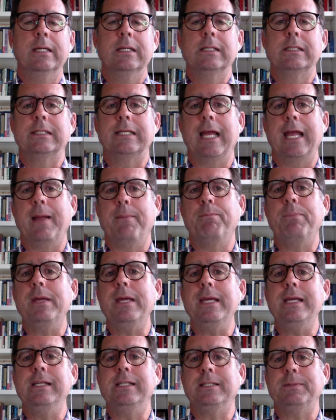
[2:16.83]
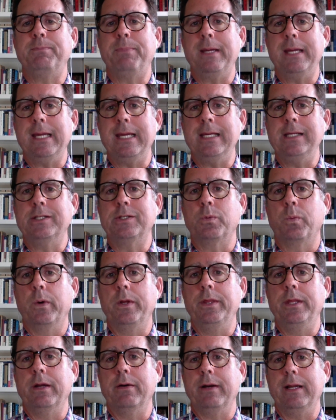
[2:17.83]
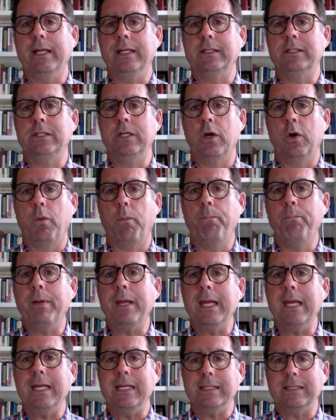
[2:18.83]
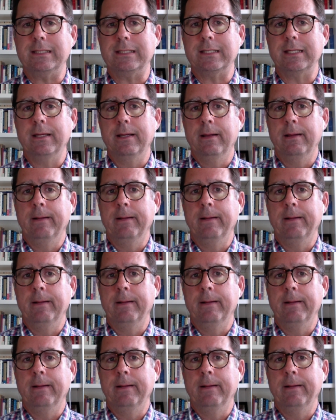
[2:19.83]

saying, Peace, peace, when there is no peace.